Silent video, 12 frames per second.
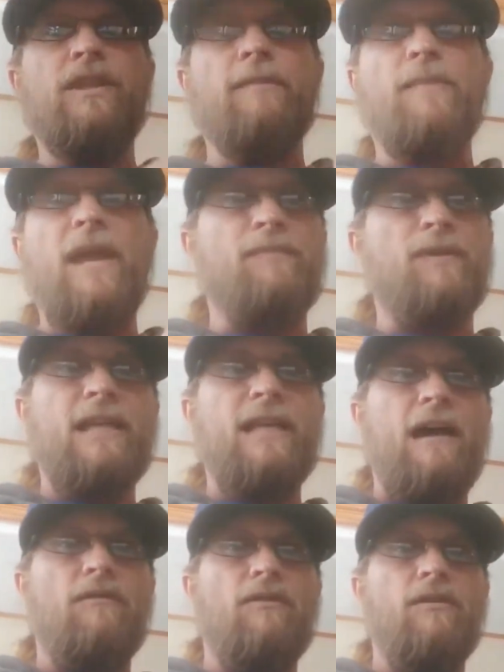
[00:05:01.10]
a paper
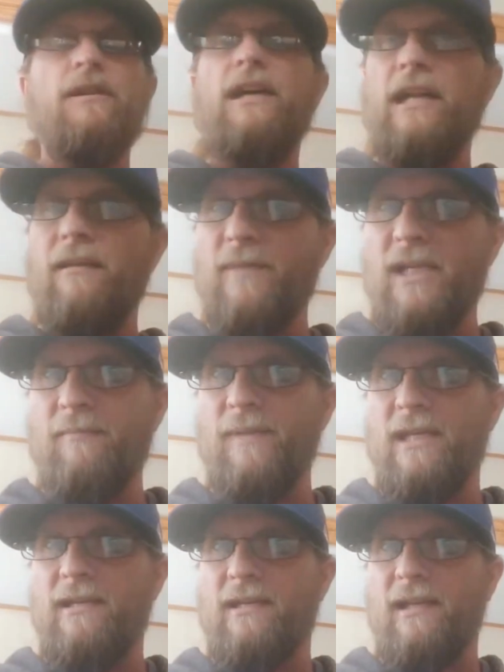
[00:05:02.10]
towel, and I'm going to
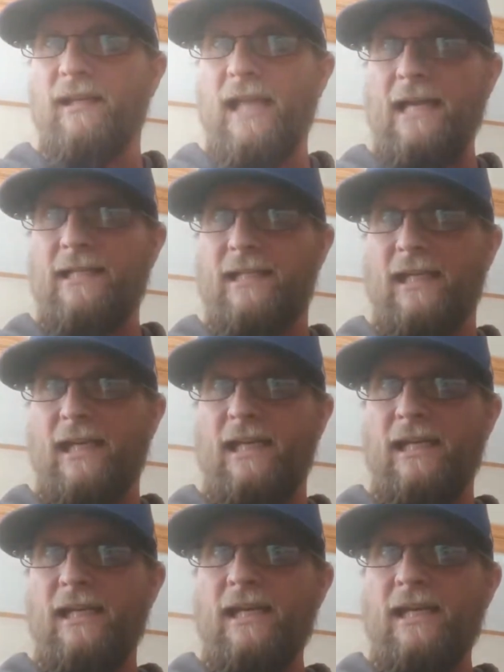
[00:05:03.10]
be collecting